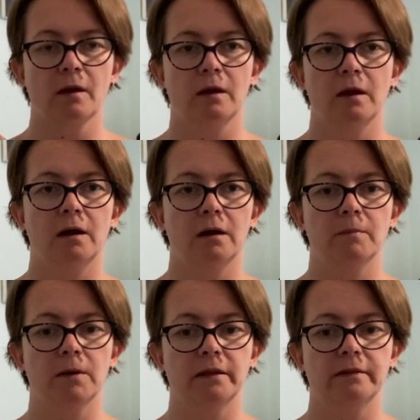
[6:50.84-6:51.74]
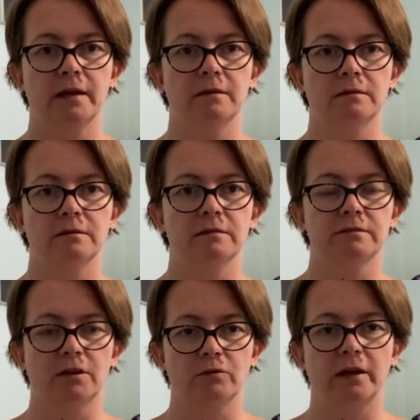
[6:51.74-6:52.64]
um, and then
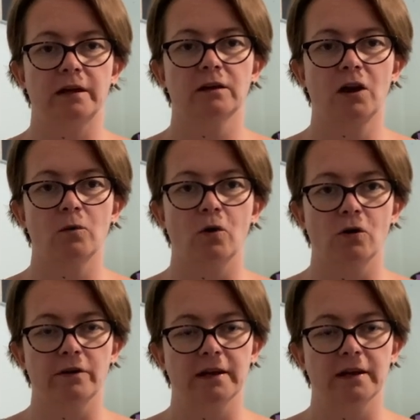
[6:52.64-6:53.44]
so they can go on and